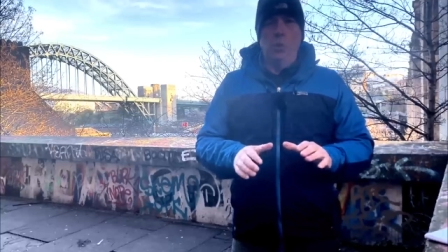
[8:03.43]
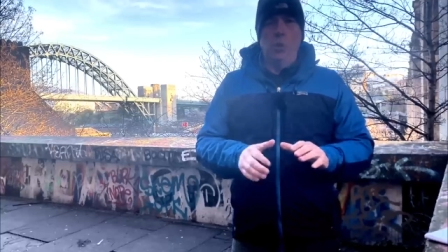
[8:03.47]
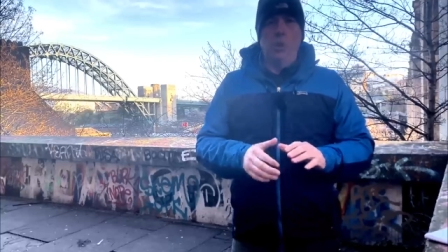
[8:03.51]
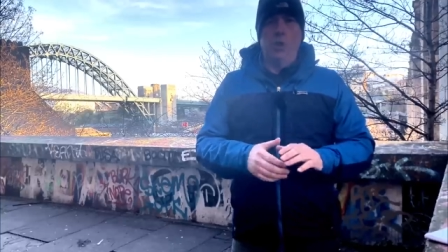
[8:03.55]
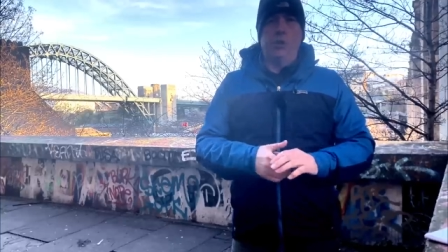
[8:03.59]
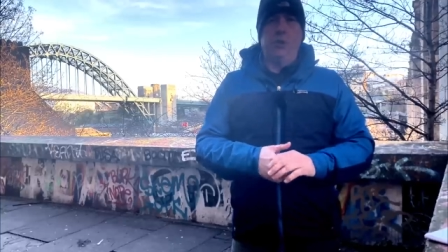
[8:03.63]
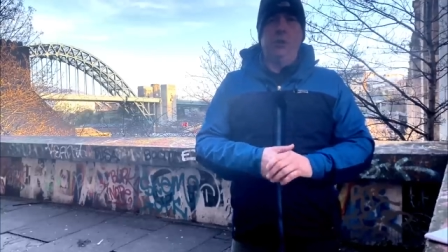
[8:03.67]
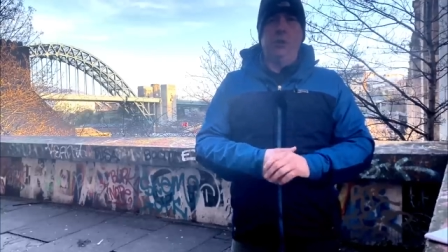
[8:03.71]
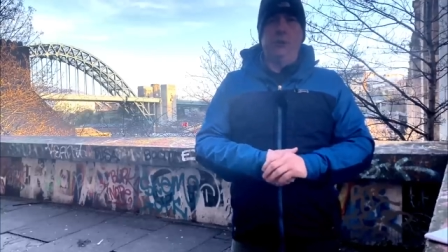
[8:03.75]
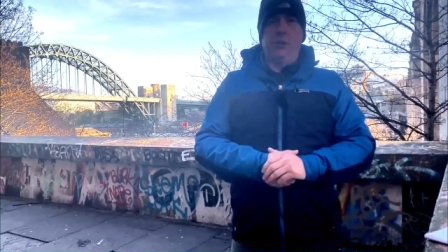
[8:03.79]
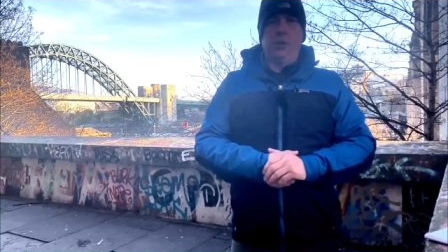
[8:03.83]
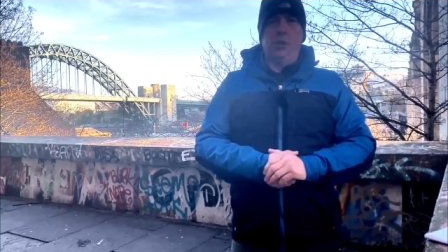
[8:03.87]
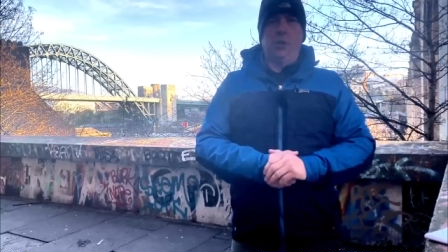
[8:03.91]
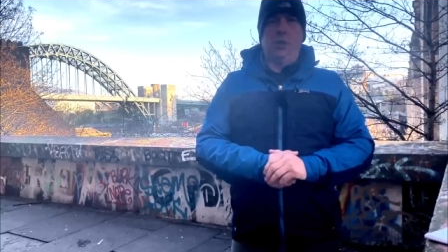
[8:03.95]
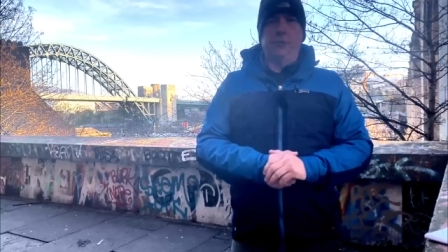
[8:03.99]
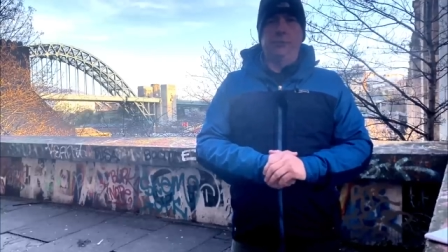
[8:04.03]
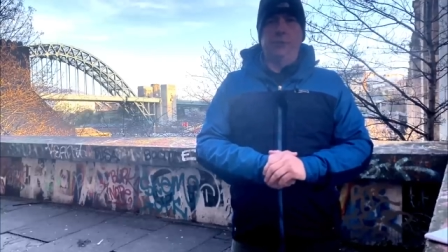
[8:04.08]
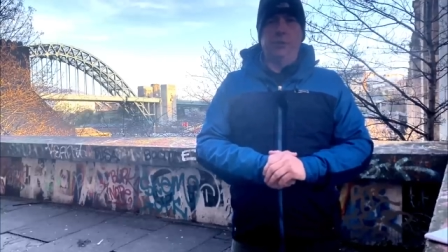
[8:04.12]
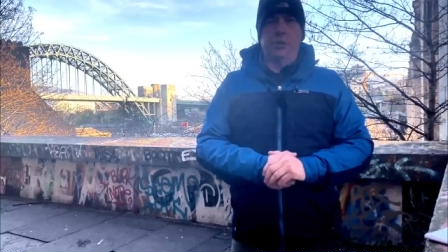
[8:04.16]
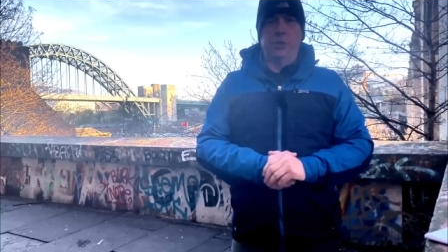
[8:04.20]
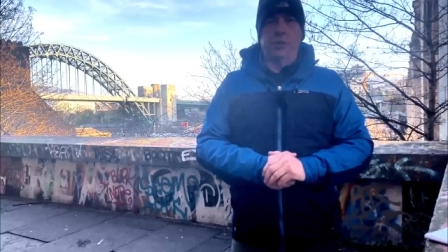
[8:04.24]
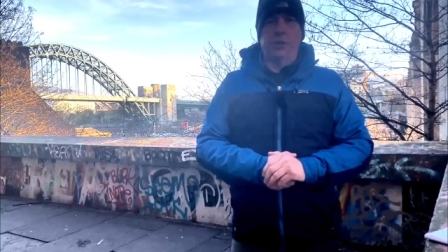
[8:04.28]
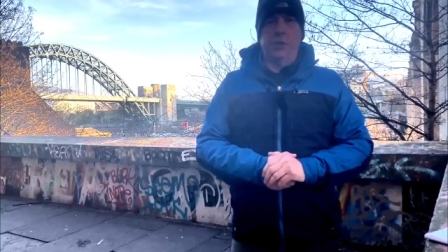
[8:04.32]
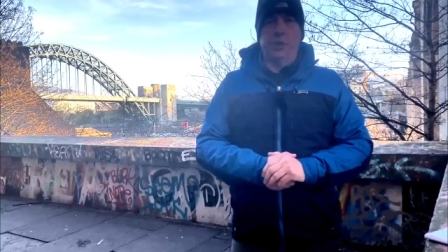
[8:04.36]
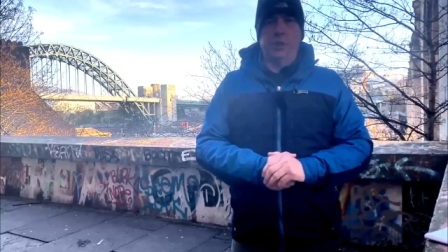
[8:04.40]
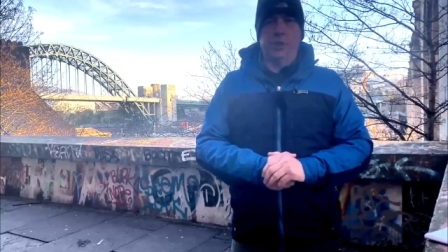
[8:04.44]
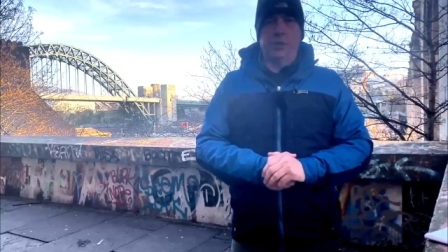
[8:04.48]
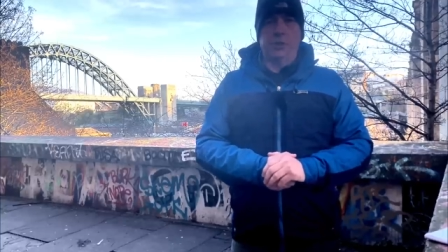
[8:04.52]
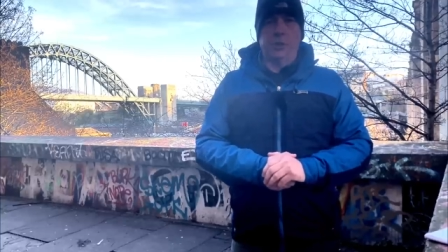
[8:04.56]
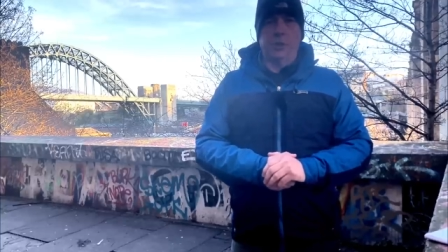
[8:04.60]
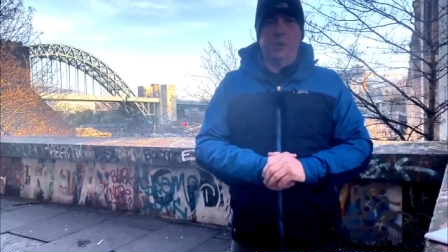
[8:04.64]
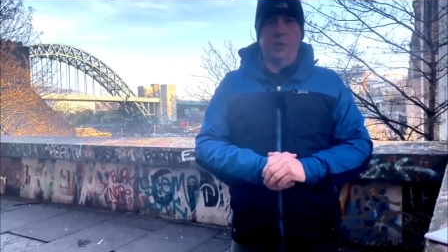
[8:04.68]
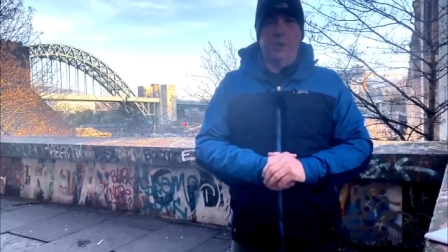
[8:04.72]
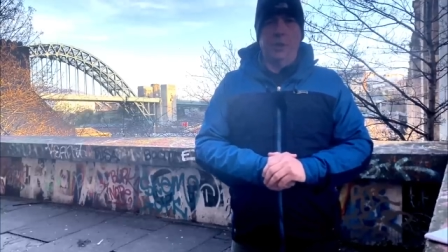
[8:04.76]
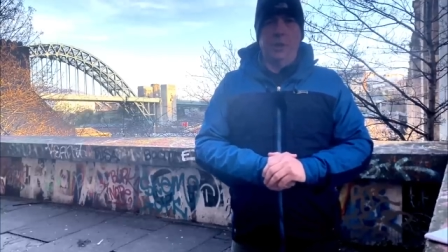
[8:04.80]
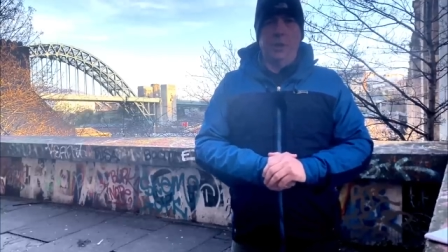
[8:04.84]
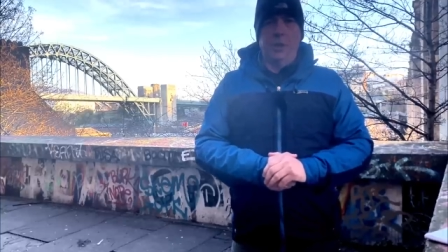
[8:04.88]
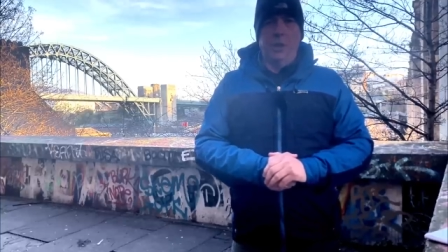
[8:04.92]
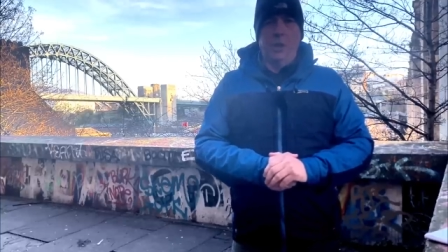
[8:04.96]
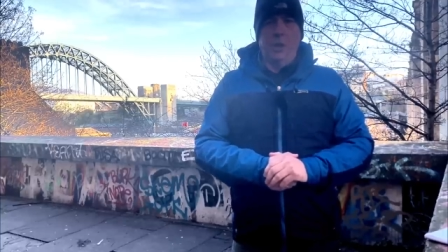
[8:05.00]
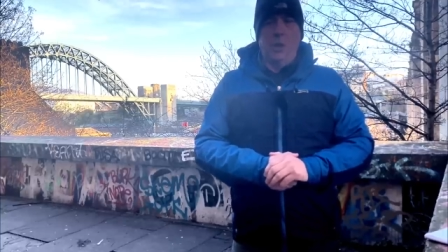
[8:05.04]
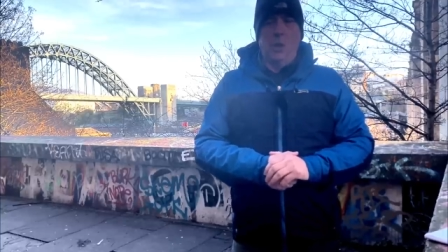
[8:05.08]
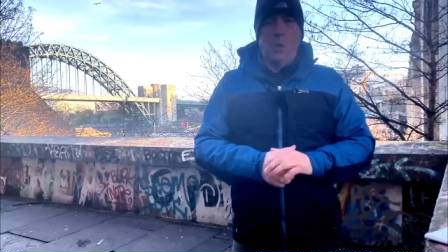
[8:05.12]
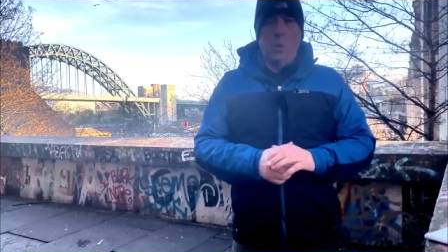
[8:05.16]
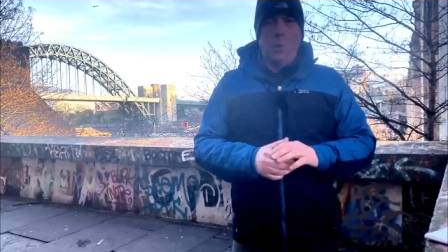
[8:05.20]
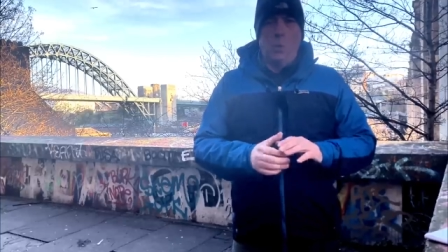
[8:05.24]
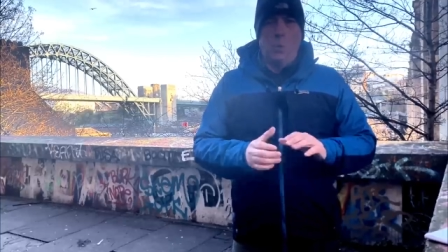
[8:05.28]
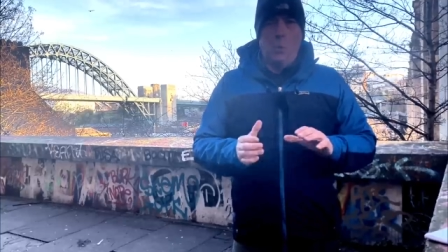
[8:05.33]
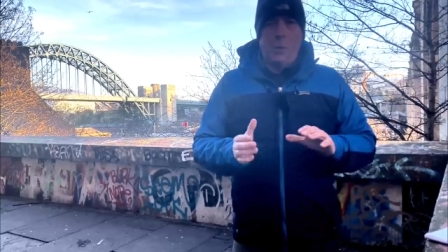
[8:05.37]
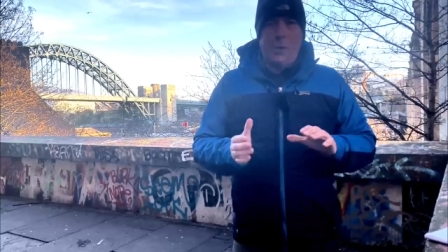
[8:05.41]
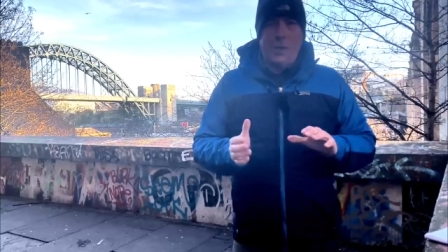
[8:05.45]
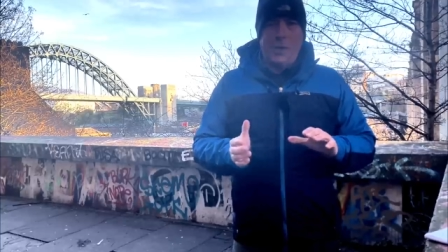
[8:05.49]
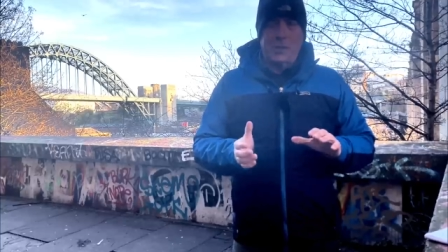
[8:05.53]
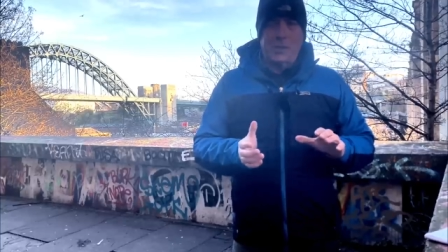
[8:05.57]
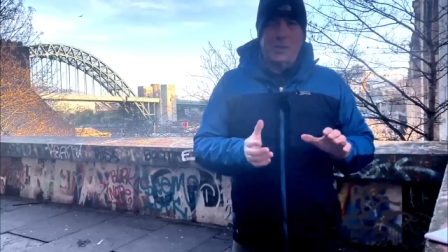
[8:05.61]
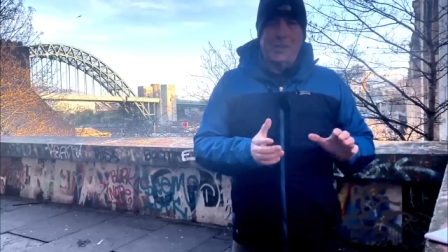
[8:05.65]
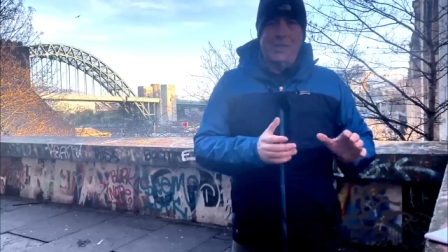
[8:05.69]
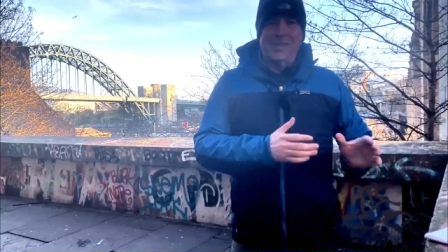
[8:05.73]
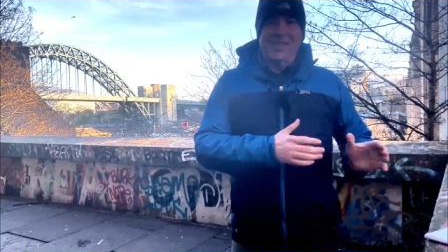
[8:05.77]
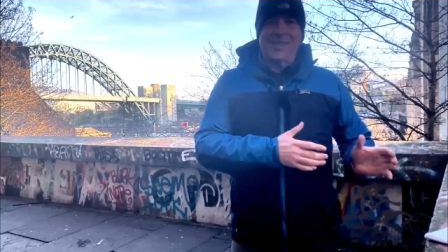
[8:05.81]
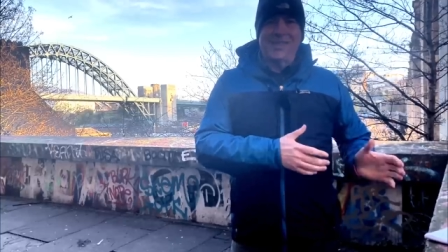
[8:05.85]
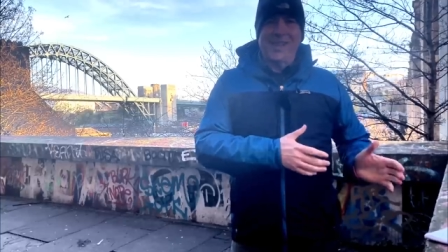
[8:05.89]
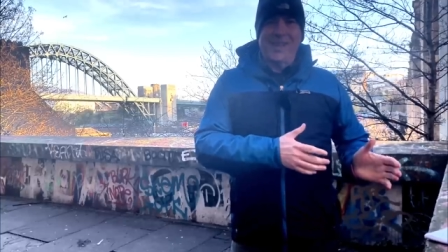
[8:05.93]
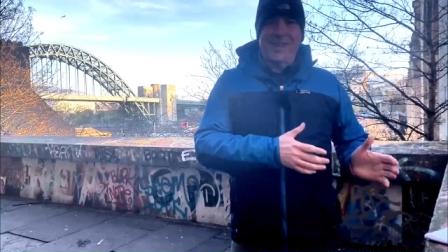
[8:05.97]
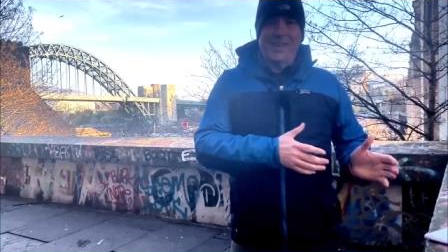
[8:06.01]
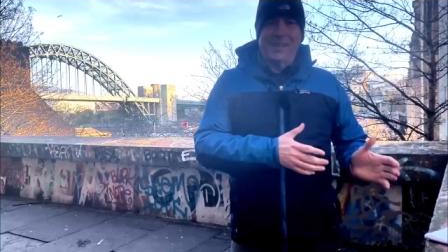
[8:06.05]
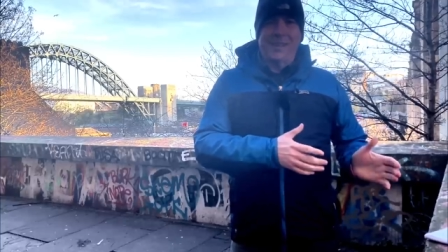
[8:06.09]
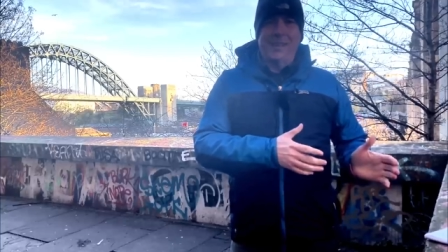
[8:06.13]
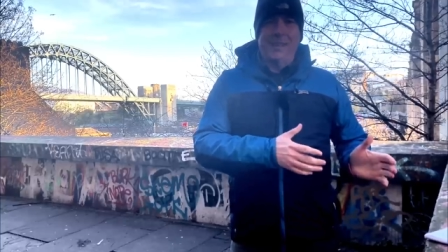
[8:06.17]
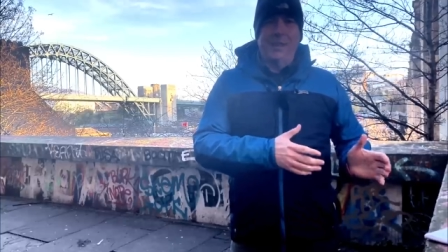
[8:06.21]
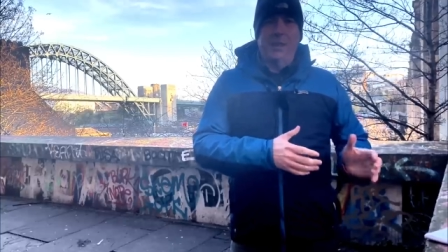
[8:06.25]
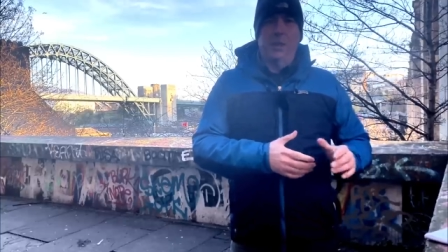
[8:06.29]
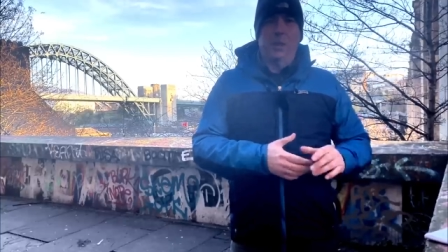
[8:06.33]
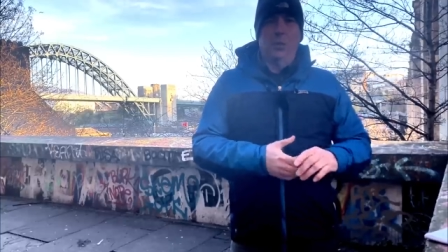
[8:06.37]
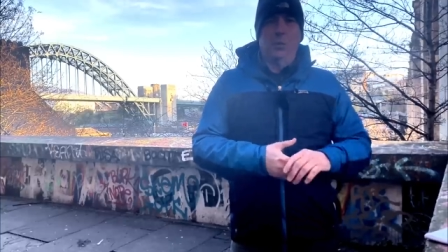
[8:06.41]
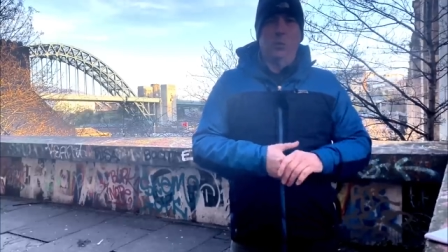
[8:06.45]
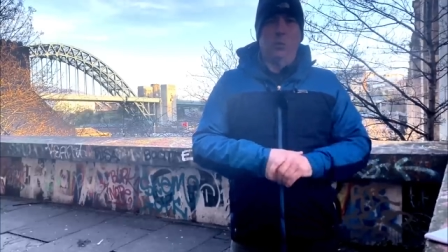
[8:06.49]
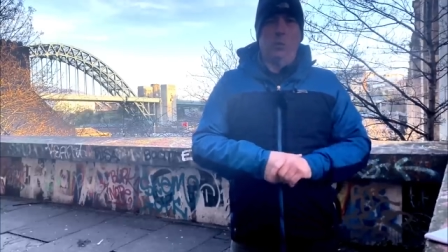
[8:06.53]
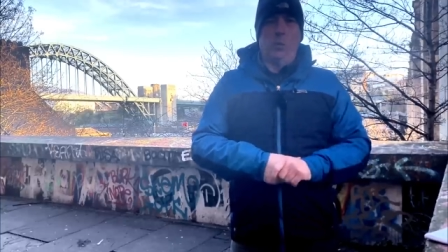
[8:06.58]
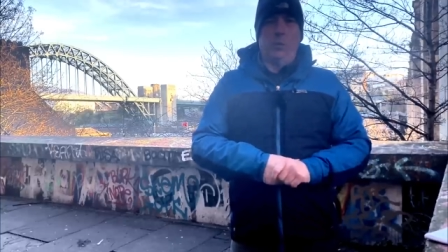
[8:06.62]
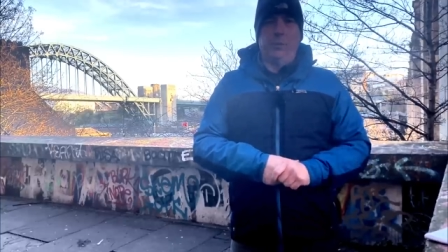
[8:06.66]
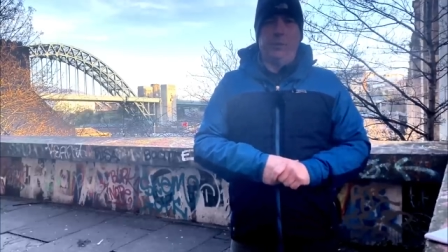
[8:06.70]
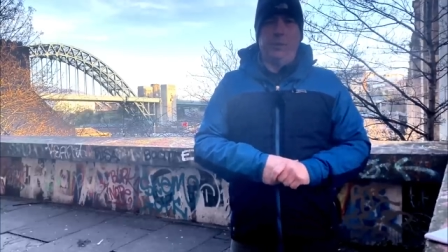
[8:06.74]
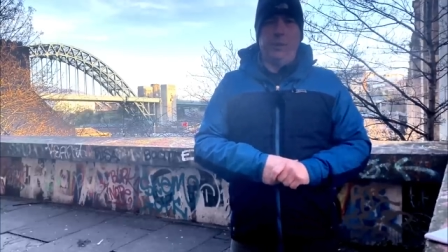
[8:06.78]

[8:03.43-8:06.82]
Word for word: worthy of a conversation. Well, that's exactly what